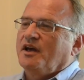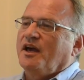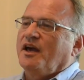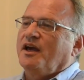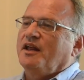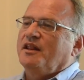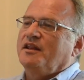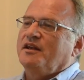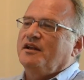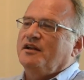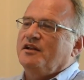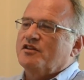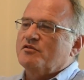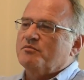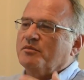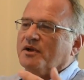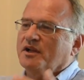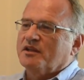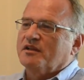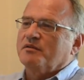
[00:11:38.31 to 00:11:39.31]
and then it's
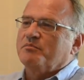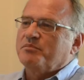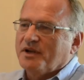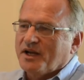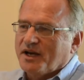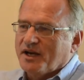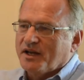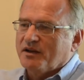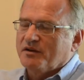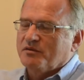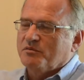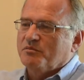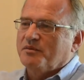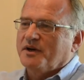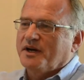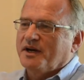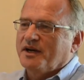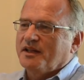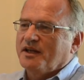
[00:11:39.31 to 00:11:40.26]
multiplied by